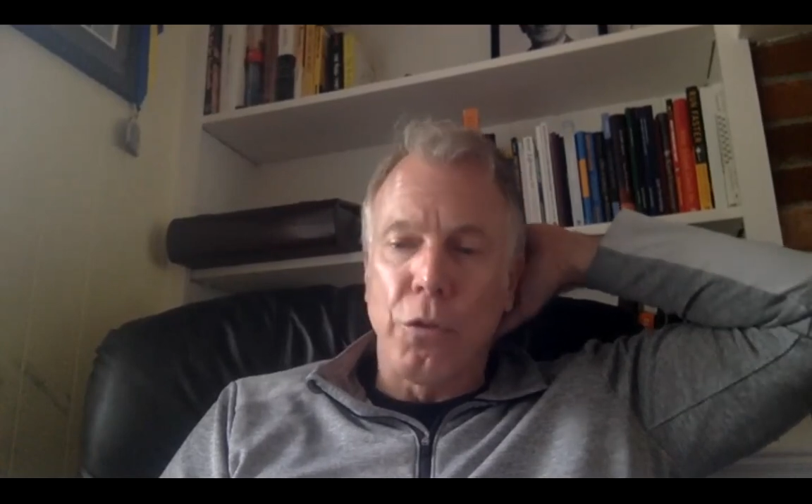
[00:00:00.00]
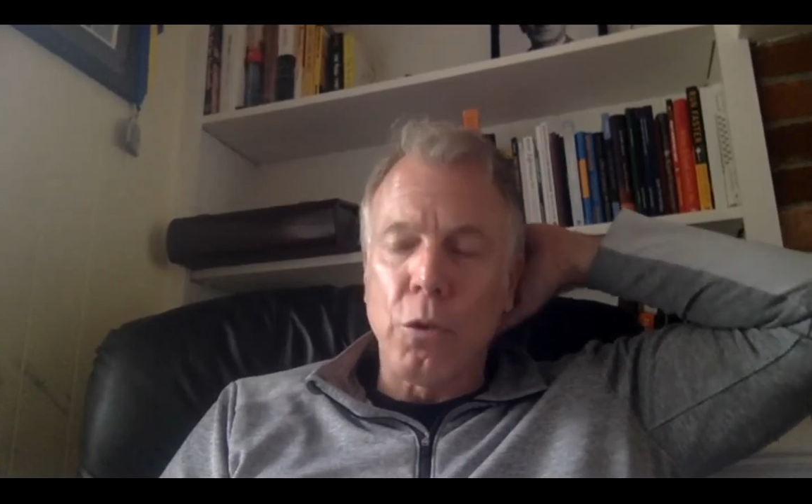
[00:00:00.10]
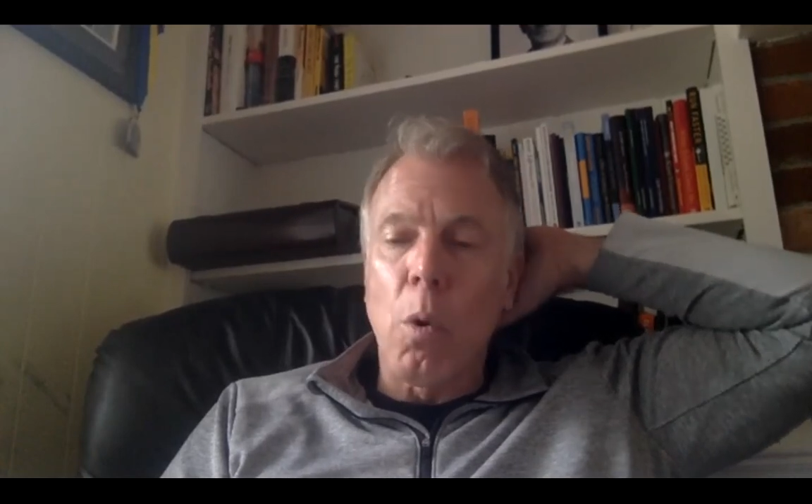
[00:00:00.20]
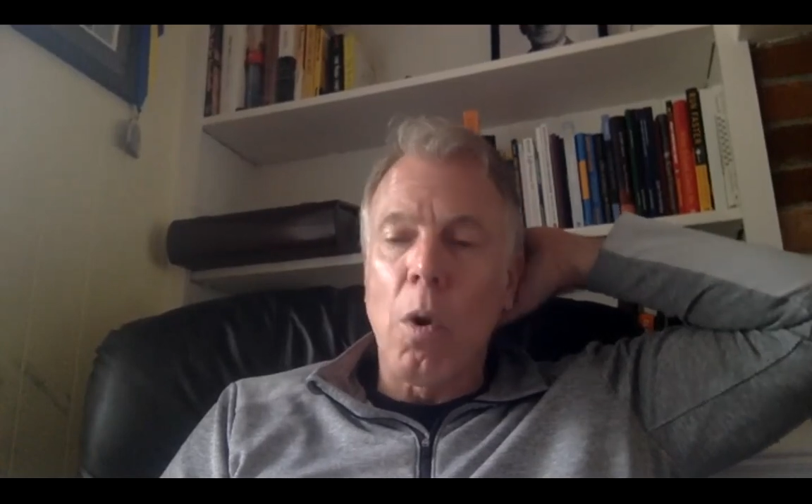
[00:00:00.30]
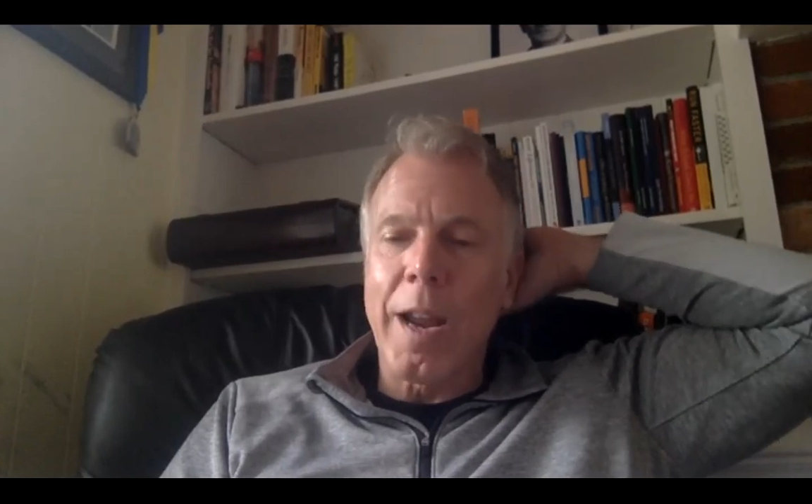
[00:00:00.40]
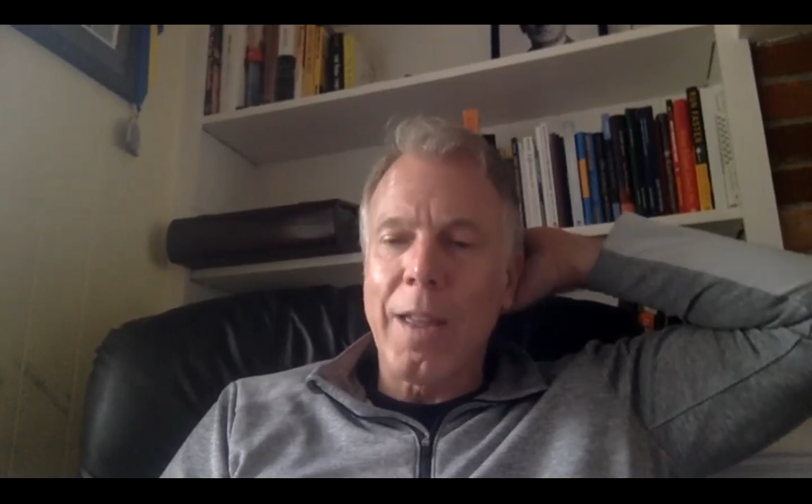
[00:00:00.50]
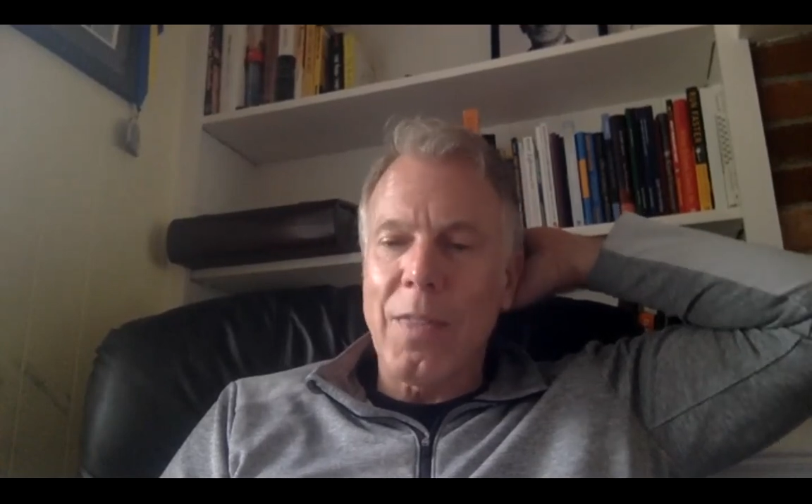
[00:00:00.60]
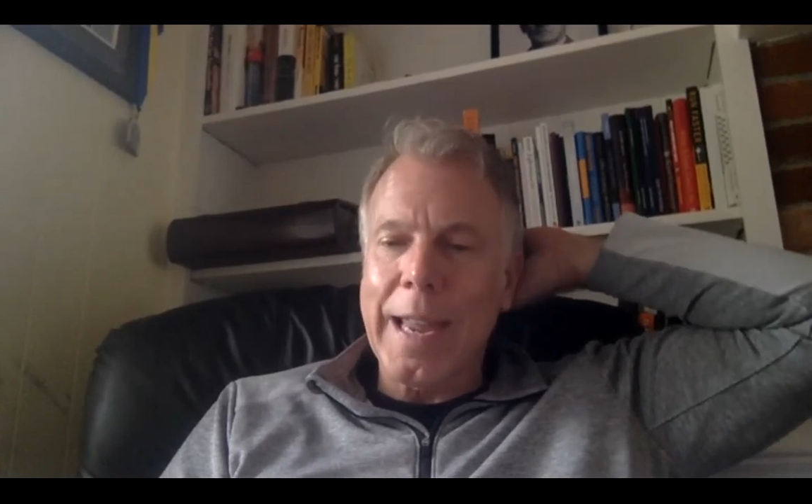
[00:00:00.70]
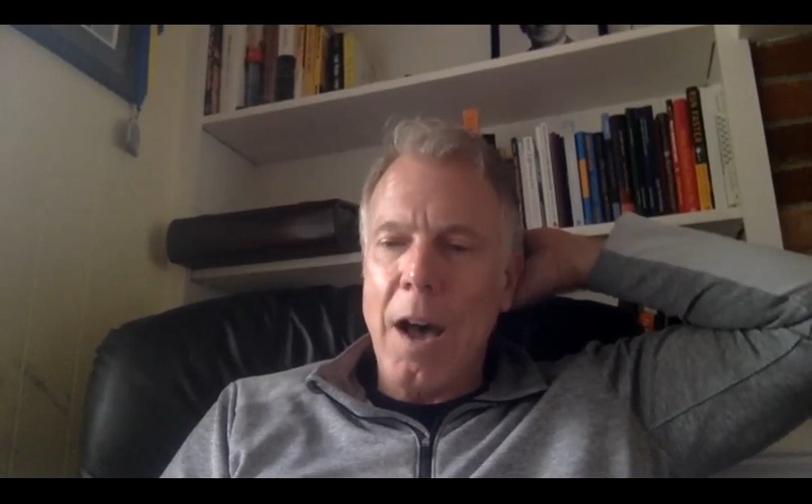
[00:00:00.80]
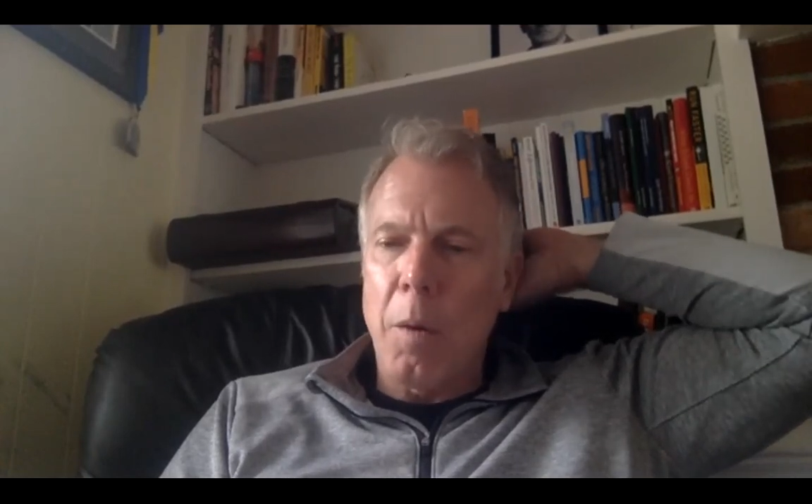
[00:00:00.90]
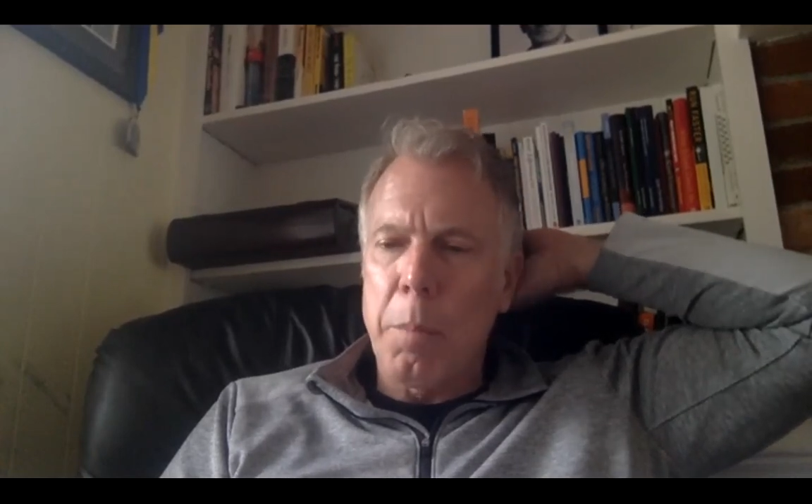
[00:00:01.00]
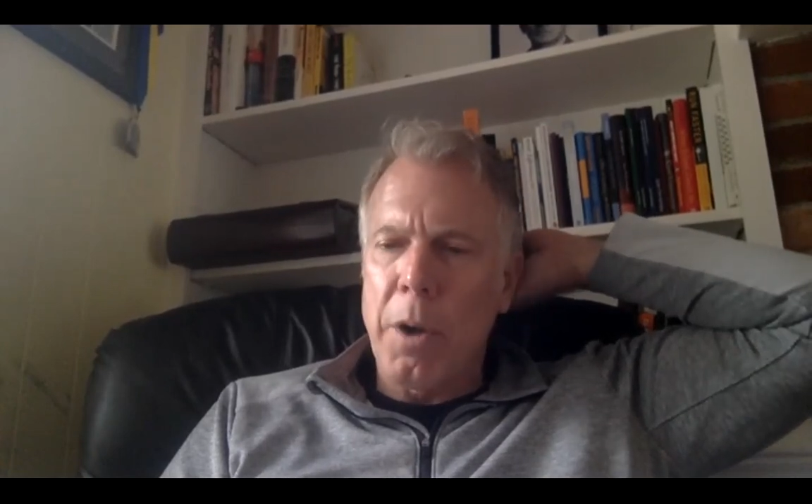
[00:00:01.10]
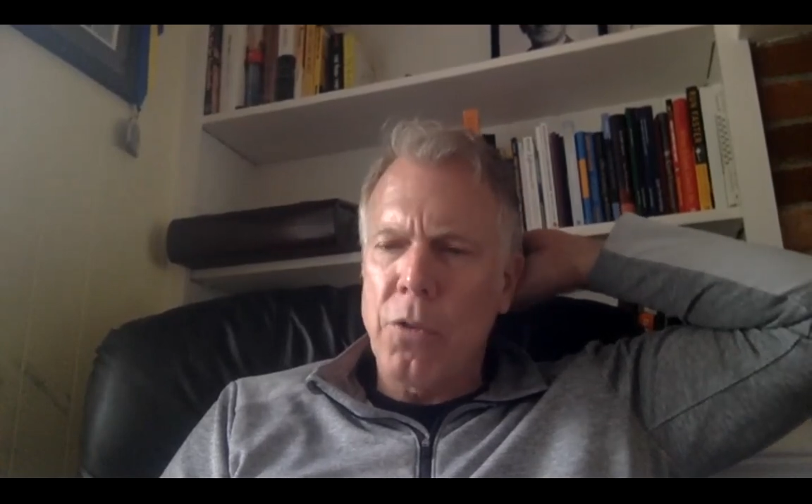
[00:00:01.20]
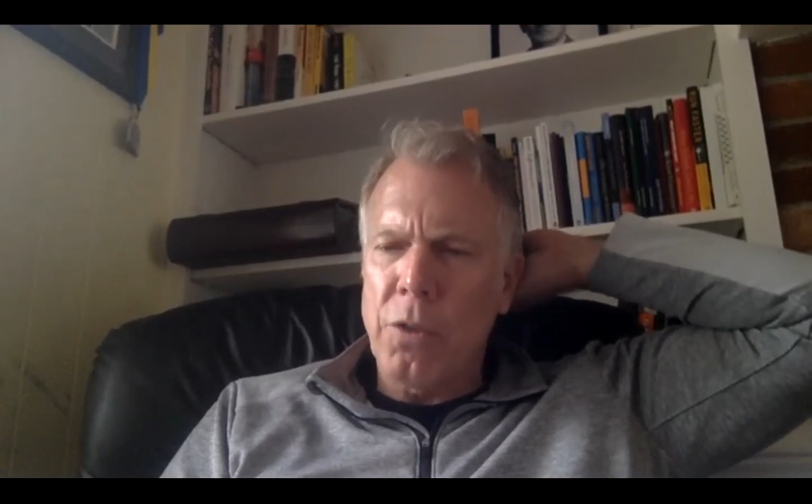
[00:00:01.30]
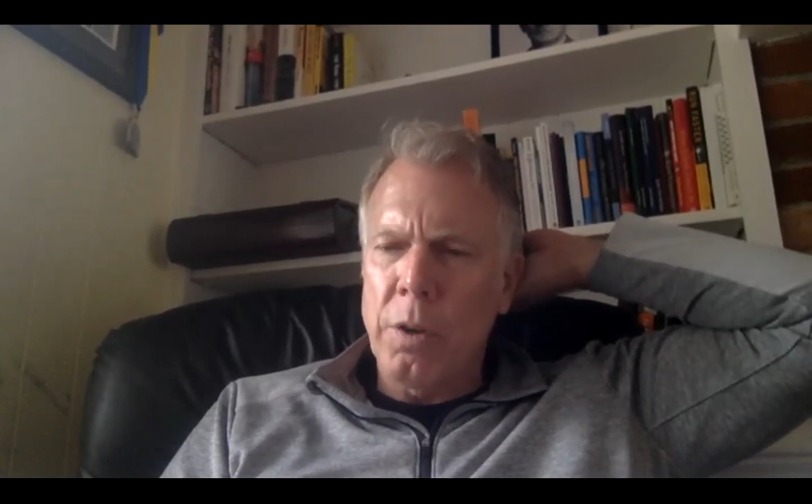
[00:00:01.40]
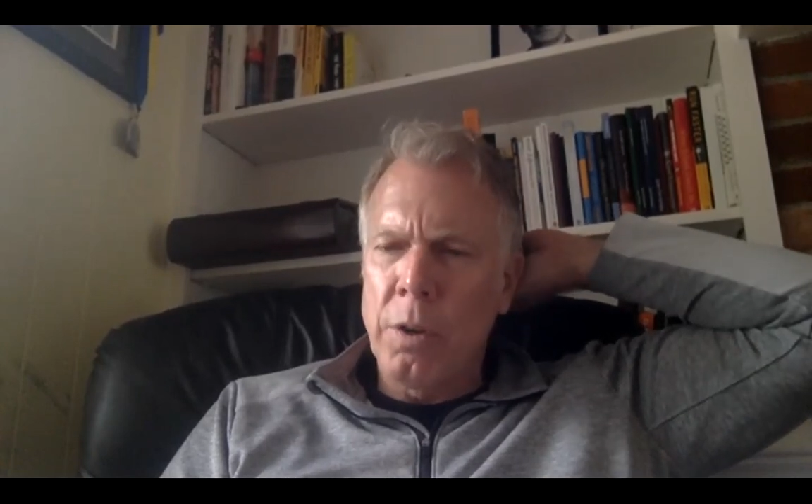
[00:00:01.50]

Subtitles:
scoring and the calibration.